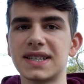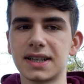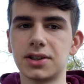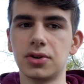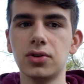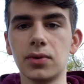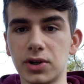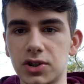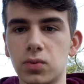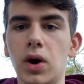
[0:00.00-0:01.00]
63,
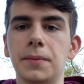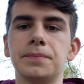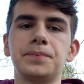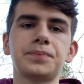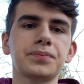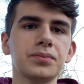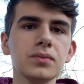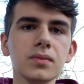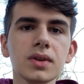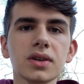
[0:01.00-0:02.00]
which is 1.
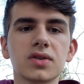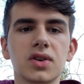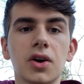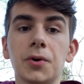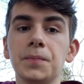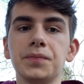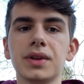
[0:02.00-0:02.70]
So